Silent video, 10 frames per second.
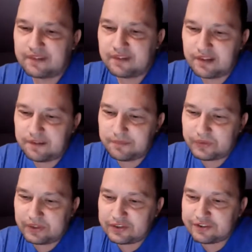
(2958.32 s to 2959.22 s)

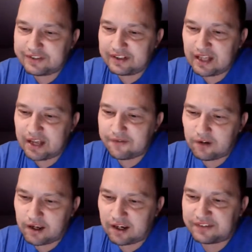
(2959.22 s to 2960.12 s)
Most interested in live
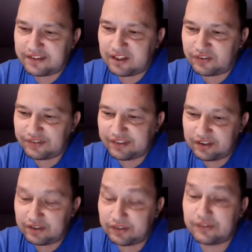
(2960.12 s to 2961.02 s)
rocks, nails,
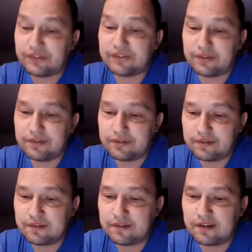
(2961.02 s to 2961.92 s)
ills.
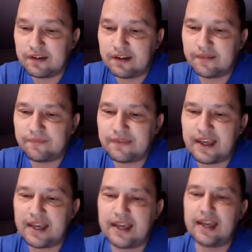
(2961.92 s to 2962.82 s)

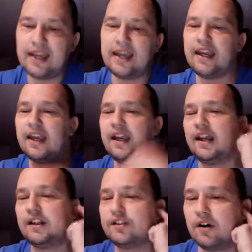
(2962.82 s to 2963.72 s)

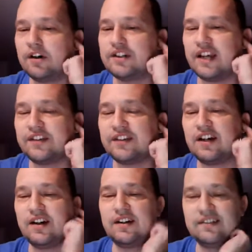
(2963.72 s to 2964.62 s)
Hey, George, how's it
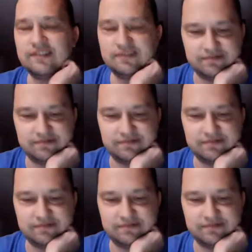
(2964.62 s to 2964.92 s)
going?